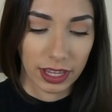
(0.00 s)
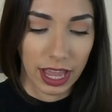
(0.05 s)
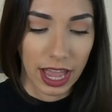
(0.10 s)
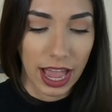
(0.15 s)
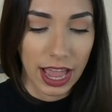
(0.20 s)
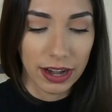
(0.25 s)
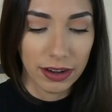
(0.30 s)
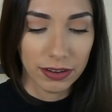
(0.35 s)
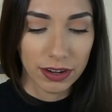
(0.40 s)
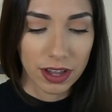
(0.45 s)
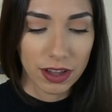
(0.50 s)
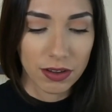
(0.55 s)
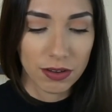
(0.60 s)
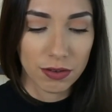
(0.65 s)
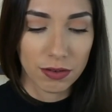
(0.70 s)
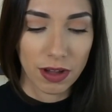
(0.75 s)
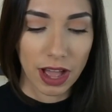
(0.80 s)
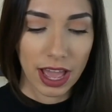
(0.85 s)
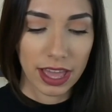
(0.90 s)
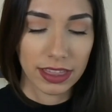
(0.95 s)
I don't
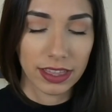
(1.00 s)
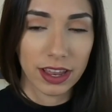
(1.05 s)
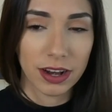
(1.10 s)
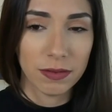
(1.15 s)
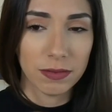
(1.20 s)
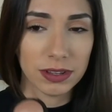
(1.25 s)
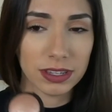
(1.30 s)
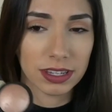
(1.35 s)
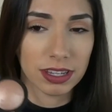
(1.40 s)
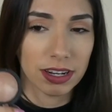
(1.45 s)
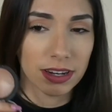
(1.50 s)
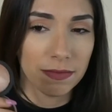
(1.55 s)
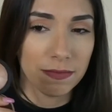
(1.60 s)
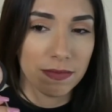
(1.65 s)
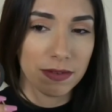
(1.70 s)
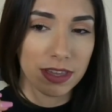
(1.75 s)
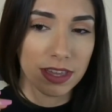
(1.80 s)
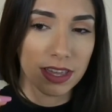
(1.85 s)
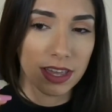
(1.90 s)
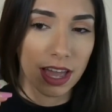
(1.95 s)
know. I thought it was going
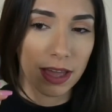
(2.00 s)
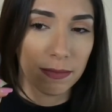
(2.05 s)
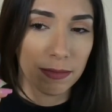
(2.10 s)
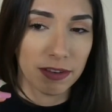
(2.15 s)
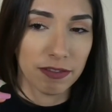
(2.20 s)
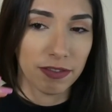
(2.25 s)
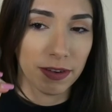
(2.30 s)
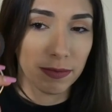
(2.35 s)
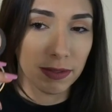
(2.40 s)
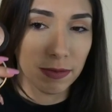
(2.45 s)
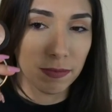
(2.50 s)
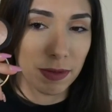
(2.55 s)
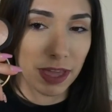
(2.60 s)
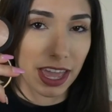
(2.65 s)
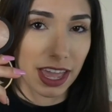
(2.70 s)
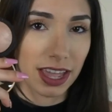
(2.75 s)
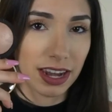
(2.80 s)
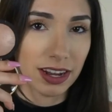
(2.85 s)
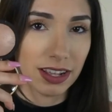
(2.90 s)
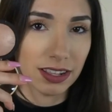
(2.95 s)
to be, I mean, from the
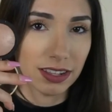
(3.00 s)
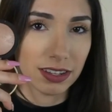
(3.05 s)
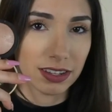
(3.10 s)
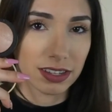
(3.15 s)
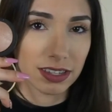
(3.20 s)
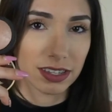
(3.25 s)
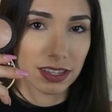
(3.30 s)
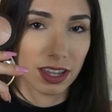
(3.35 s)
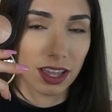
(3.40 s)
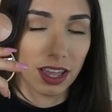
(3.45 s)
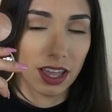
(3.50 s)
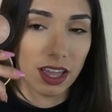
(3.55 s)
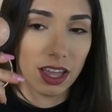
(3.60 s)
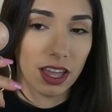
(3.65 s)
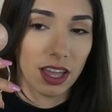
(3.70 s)
pan, it looks